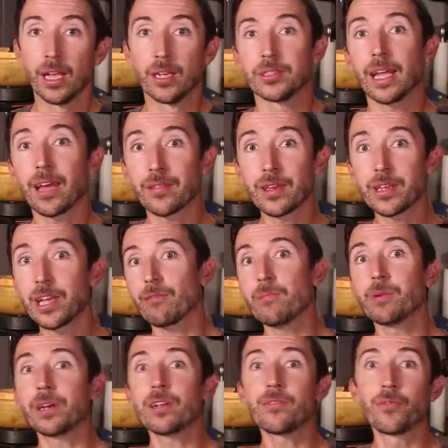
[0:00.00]
So yeah, thank you
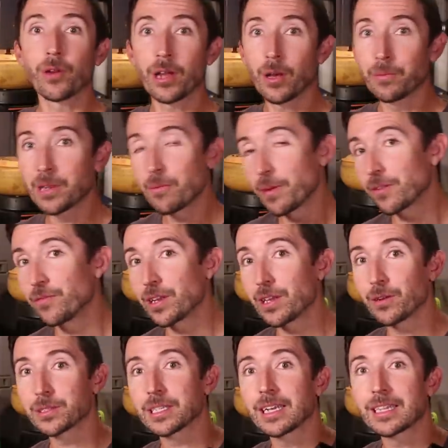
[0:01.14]
everybody for helping to make
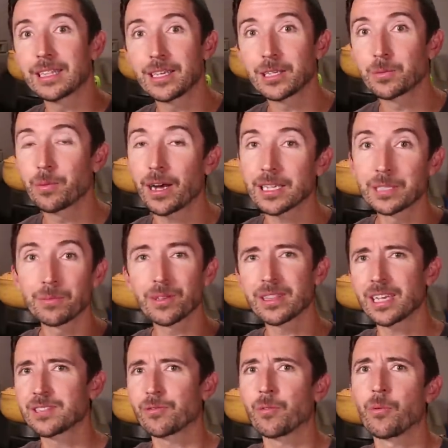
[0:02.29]
videos like these possible.
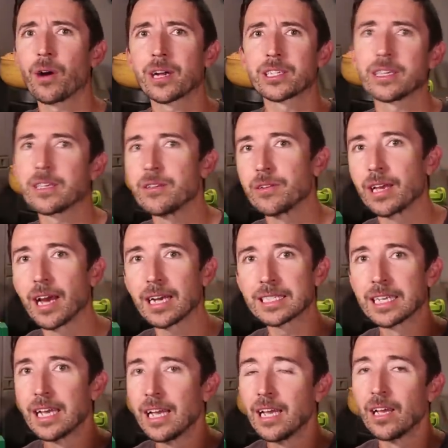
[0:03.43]
Thanks for watching, you
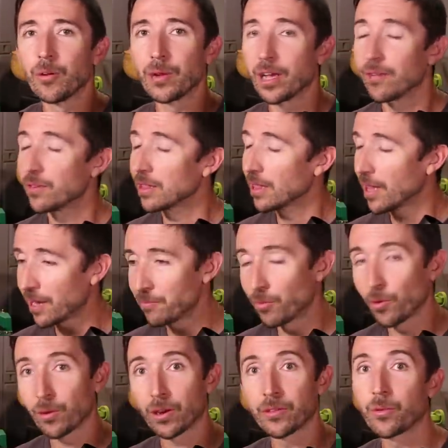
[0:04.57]
guys. We have a lot
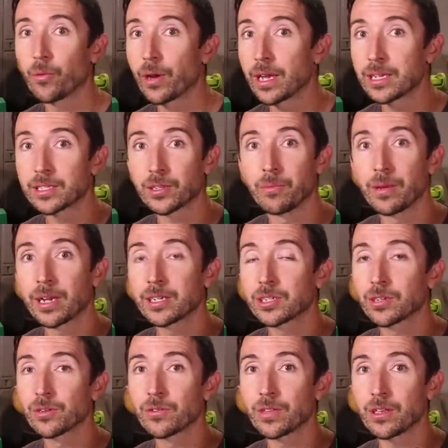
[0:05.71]
more on the way, so make
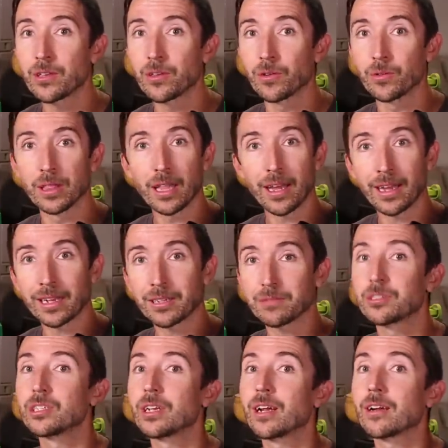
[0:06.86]
sure that you like,
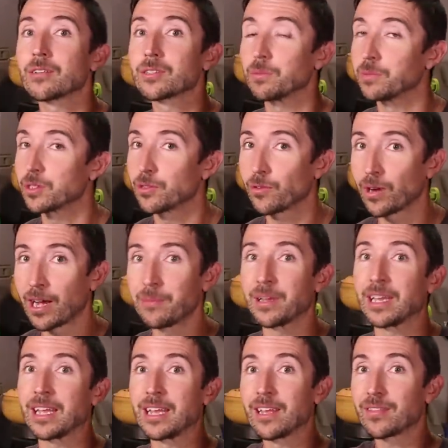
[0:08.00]
share, subscribe,
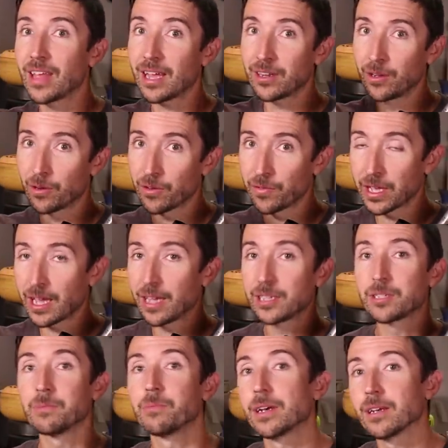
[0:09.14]
and hit that
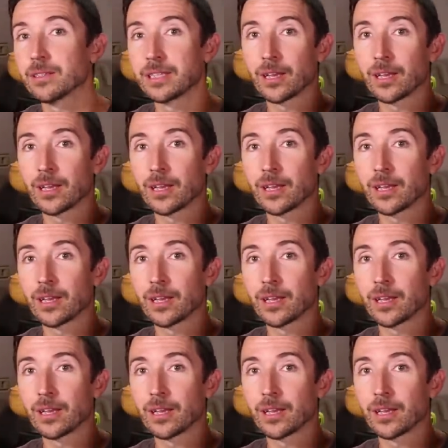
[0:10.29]
notification bell